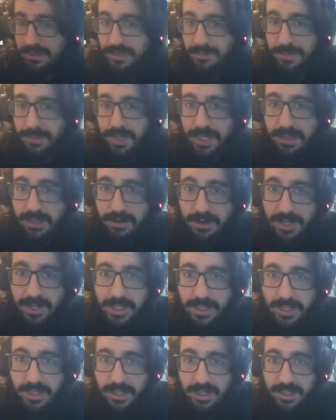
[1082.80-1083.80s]
spot,
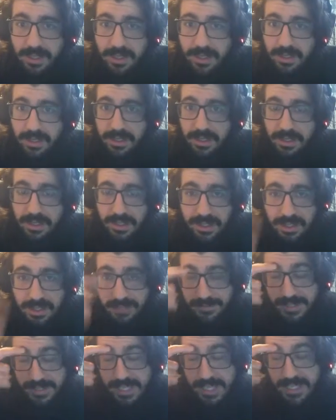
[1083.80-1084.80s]
right? Like
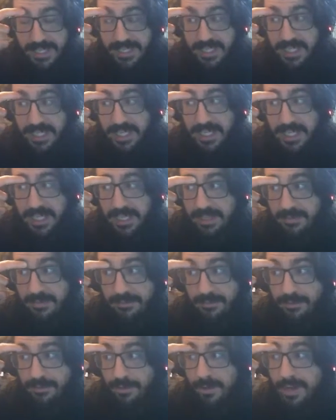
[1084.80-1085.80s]
if it takes like
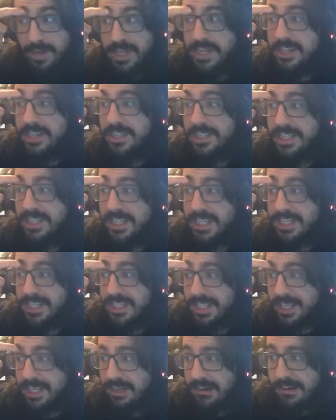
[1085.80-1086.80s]
four years to get to
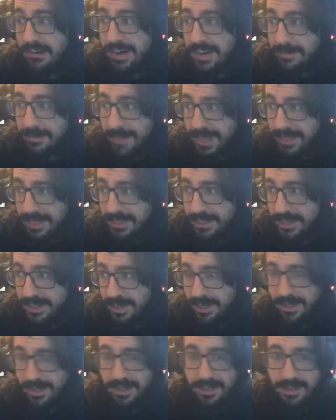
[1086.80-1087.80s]
like
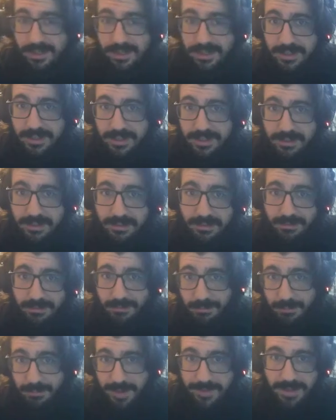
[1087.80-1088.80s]
grandmaster,
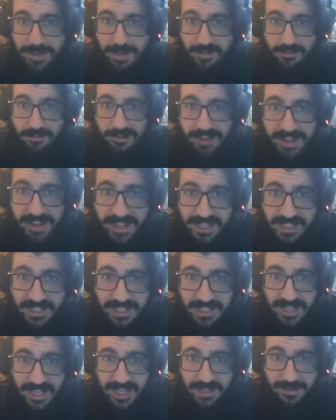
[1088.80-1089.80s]
maybe three to get to
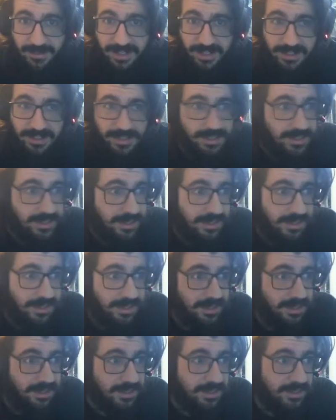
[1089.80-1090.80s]
diamond,
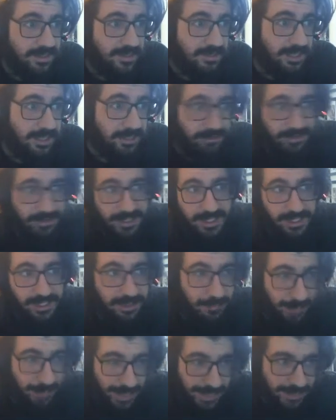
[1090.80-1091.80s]
two to get to
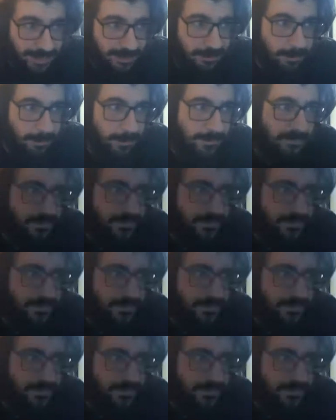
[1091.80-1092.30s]
platinum.